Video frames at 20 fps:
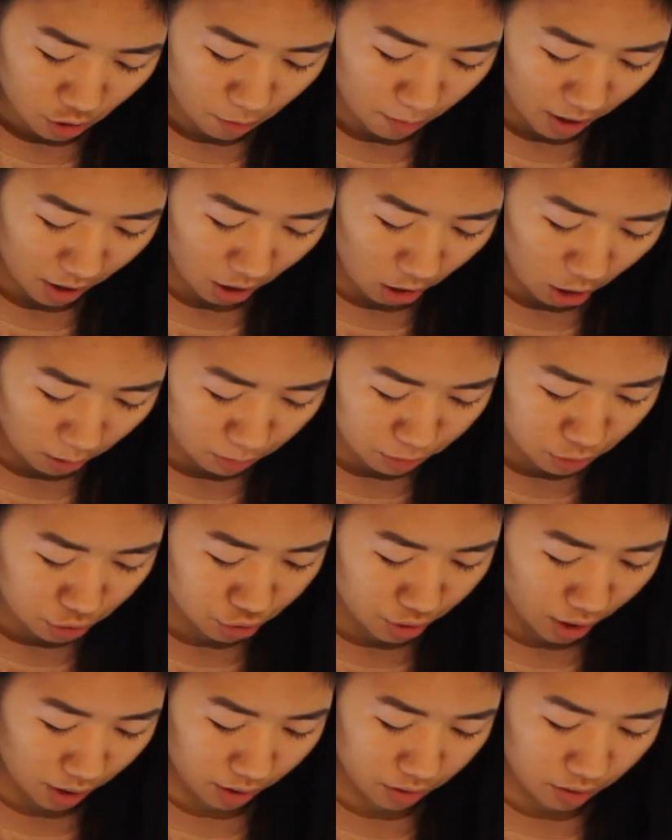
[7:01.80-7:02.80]
So my arm
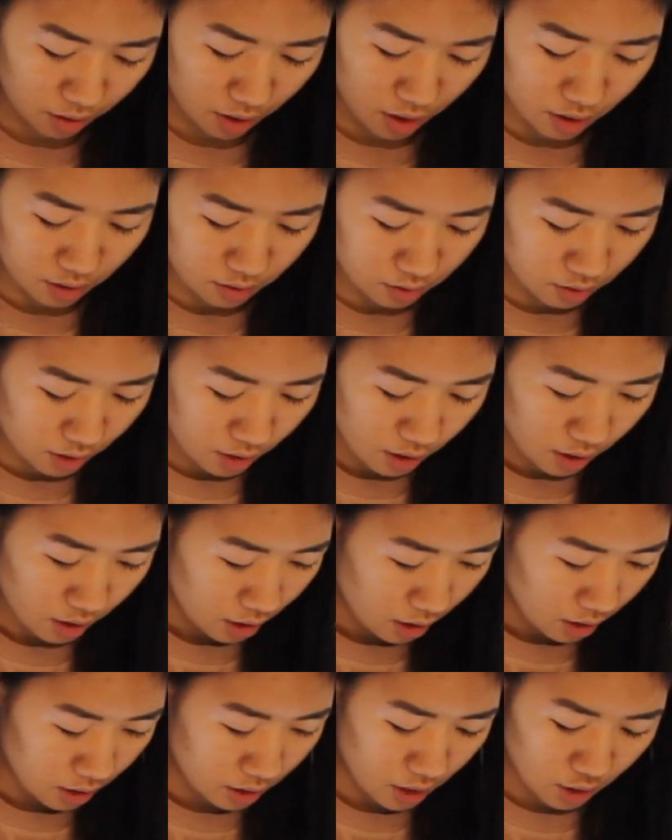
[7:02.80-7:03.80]
strength is
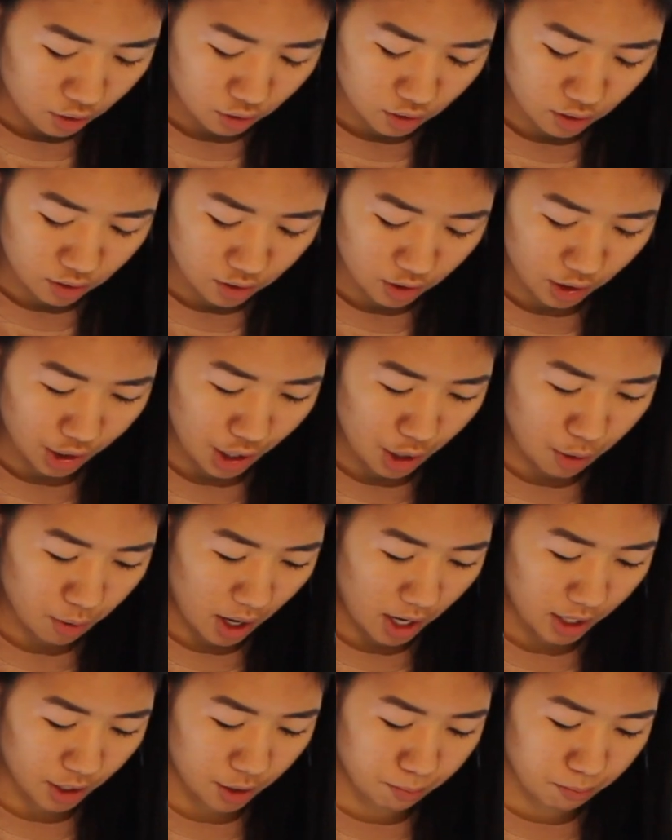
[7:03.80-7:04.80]
near to zero.
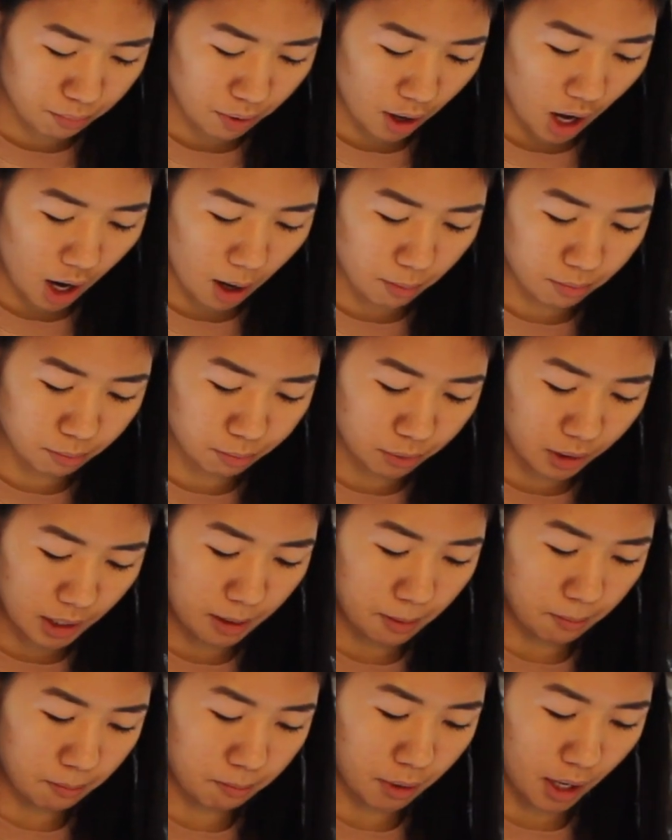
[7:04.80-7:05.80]
I could
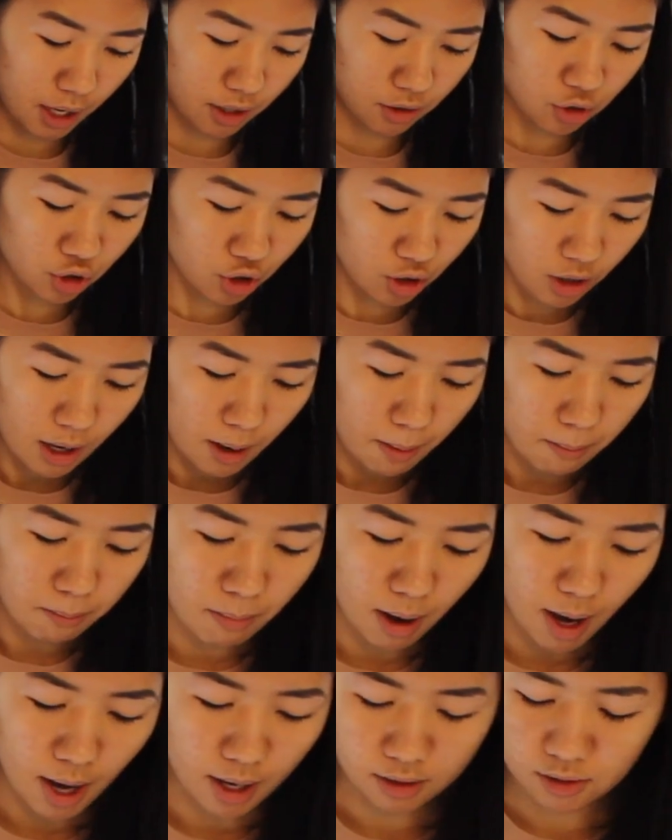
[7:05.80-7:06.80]
probably bench
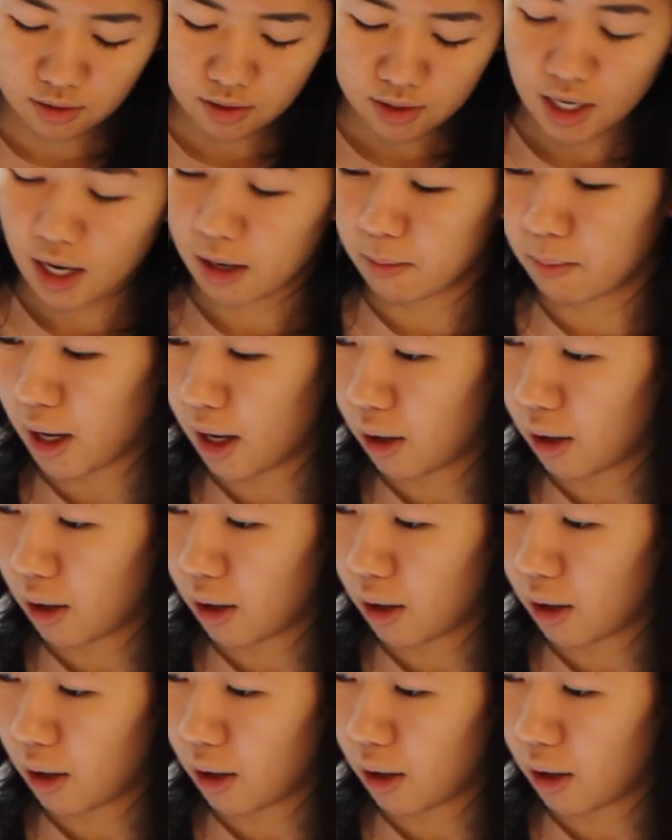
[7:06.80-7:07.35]
max 10